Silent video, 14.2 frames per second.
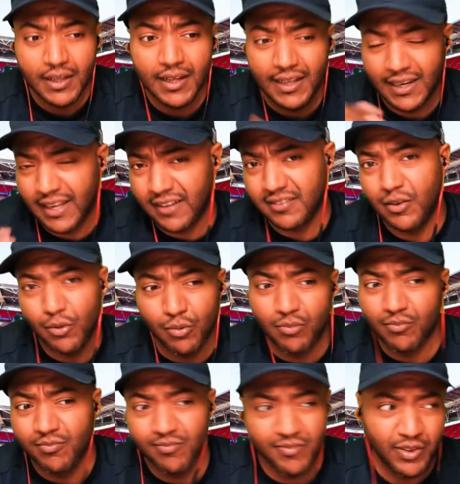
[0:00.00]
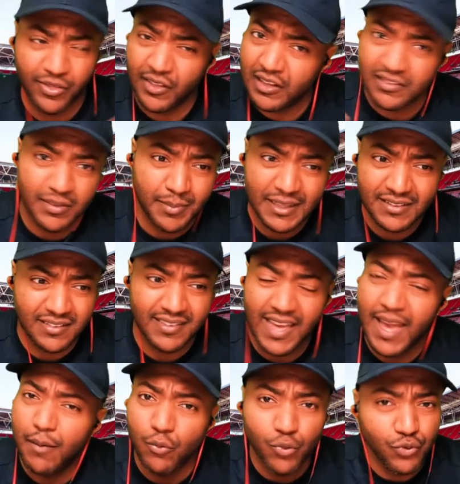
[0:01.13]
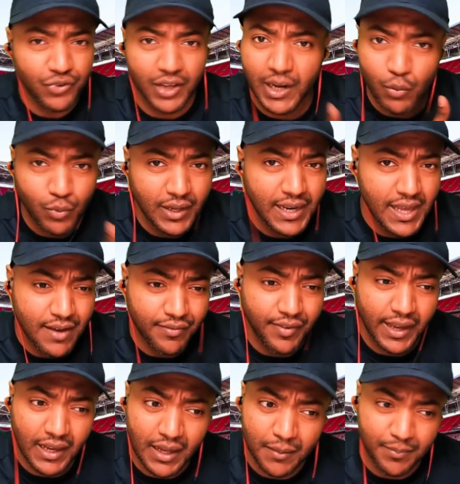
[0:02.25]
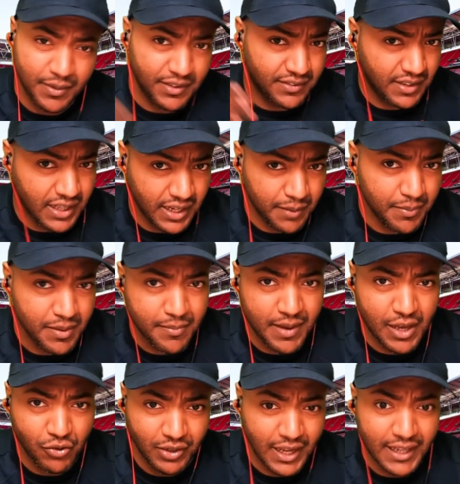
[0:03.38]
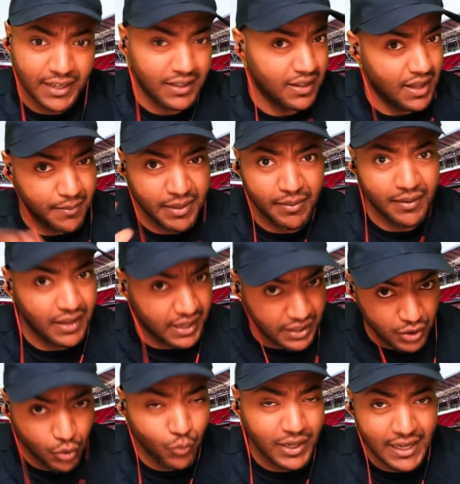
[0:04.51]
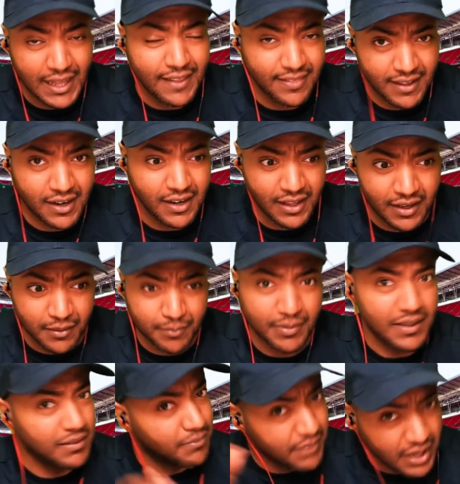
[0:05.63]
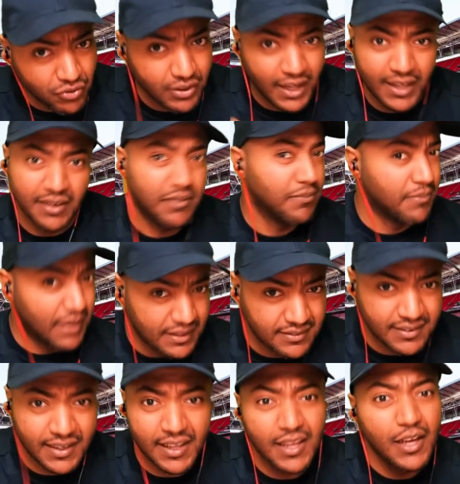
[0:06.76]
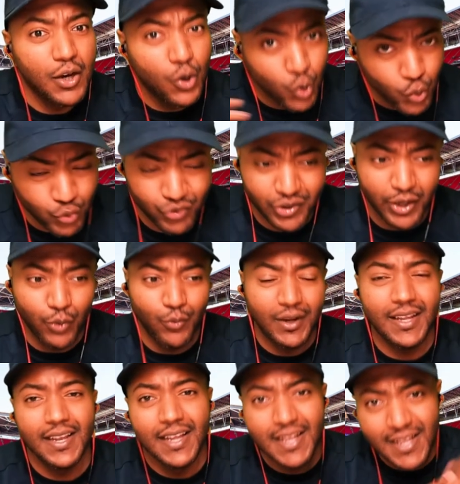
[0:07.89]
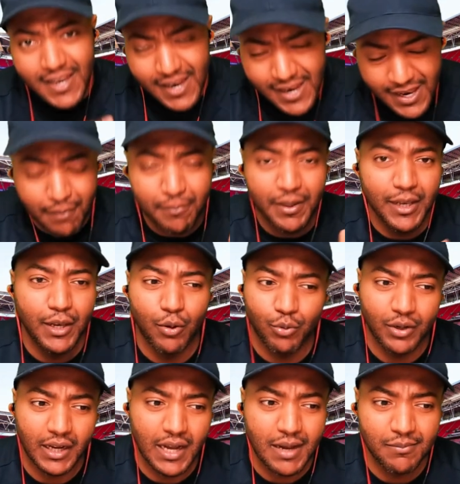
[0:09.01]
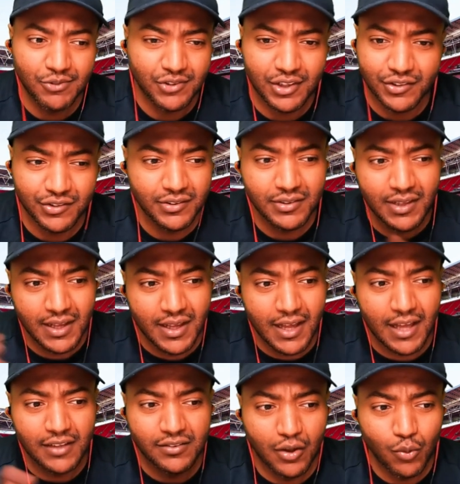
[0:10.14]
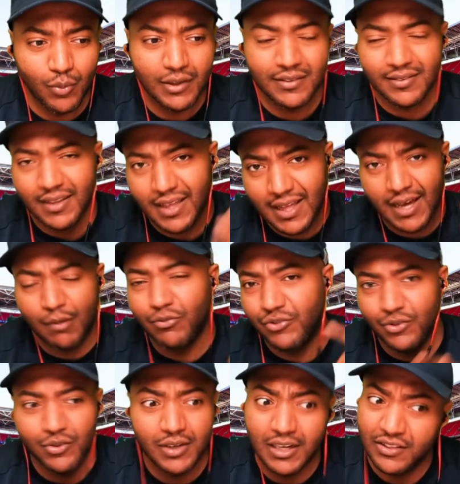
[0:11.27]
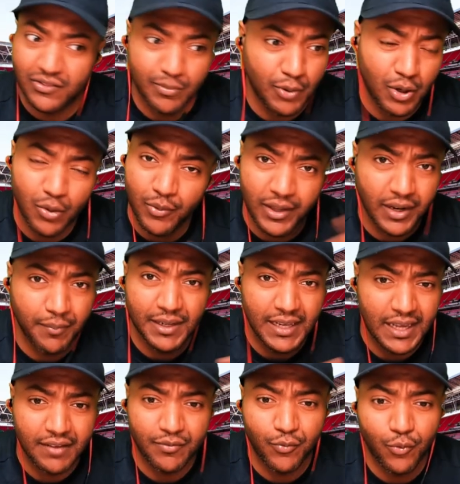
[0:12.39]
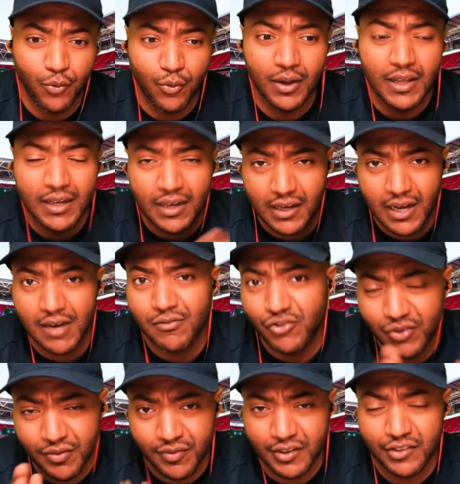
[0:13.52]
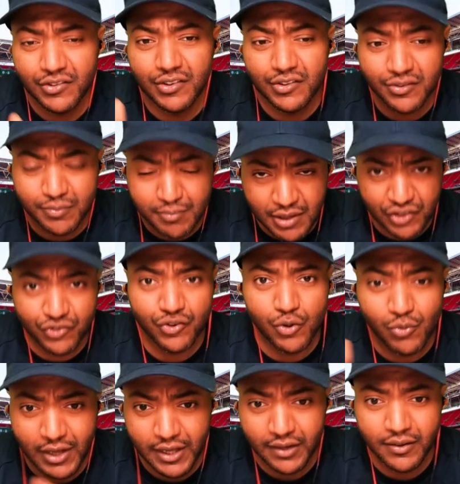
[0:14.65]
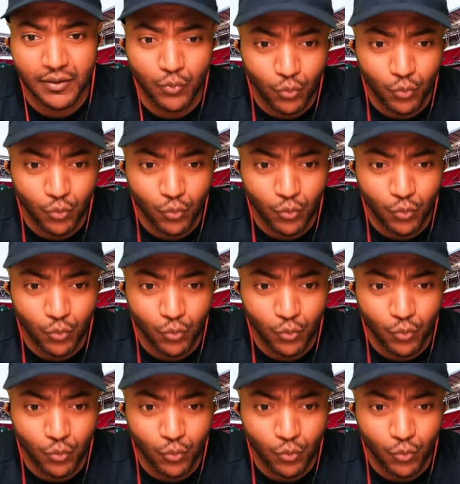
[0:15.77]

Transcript: And let us know your thoughts about this game. Who's going to win the FA Cup? Is it going to be Man United? I mean, I know we're not there yet. But Man United, Man City, who's going to win it? Let me know in the comment sections. As always, I'll see you guys tomorrow. We're going to be live for Coventry versus Manchester United.